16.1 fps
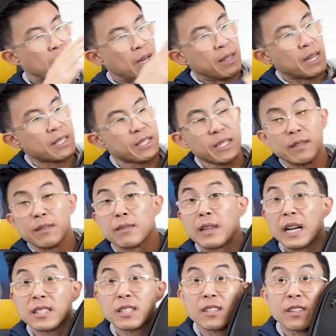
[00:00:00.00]
And that's it,
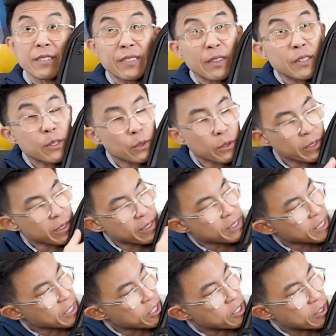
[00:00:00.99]
that's the front
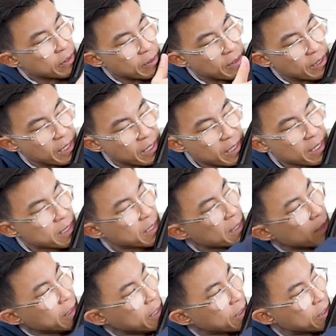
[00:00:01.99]
organization. This
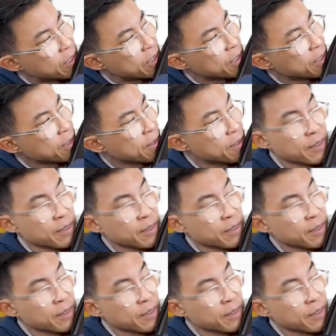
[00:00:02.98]
and this.